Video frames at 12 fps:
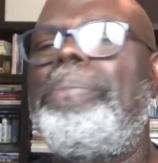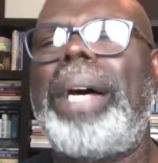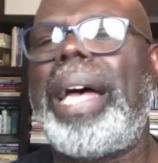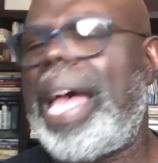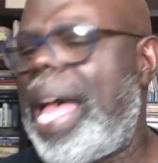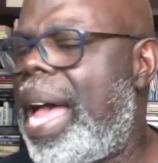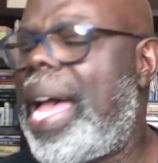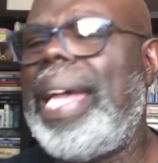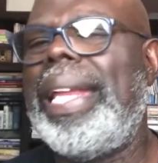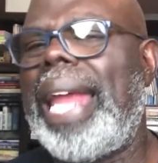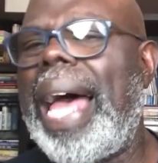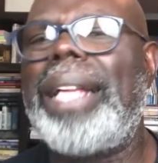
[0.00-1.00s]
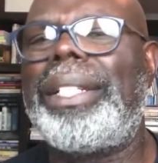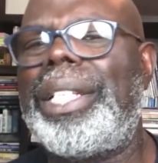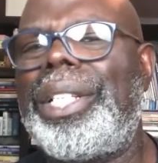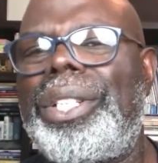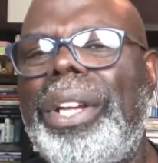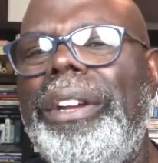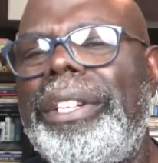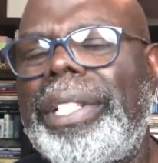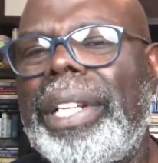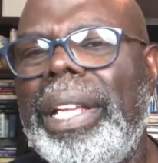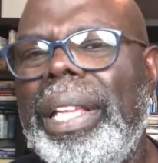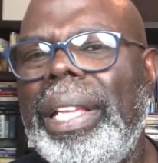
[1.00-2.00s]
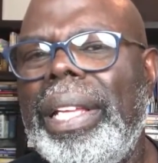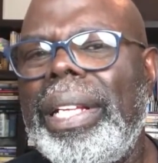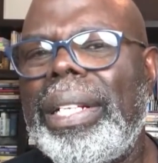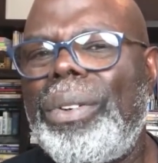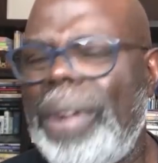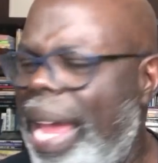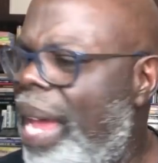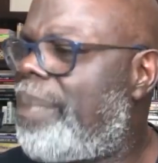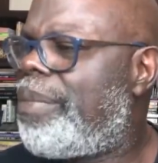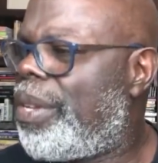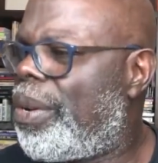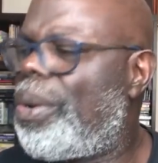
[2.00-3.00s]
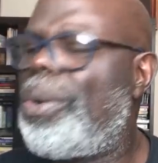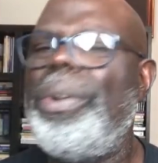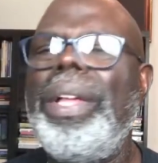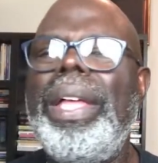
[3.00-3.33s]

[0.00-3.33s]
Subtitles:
behind out the church. Grab your